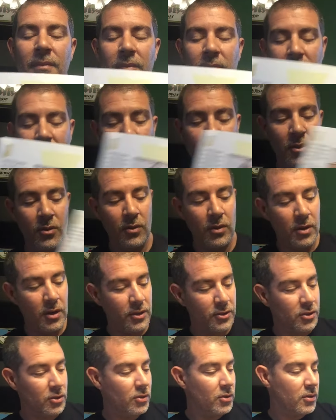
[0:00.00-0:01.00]
You can
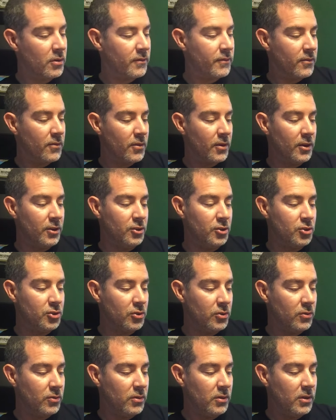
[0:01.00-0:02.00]
also look for a
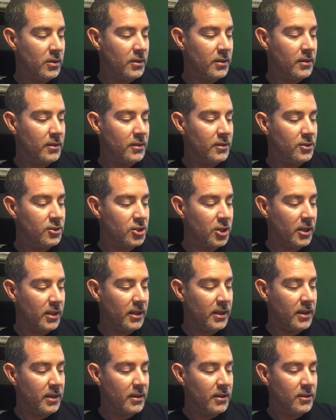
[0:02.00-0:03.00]
jewel,
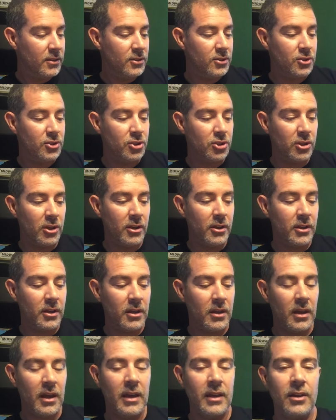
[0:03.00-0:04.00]
jelly, jug,
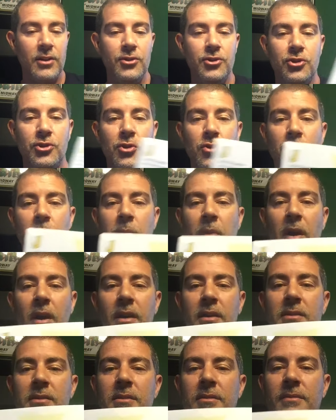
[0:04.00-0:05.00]
and a
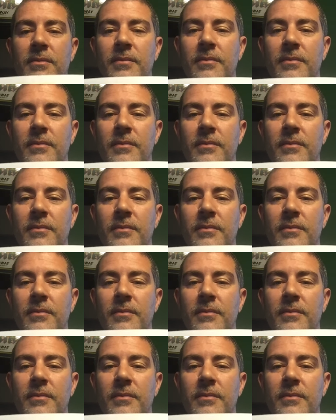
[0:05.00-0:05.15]
jukebox.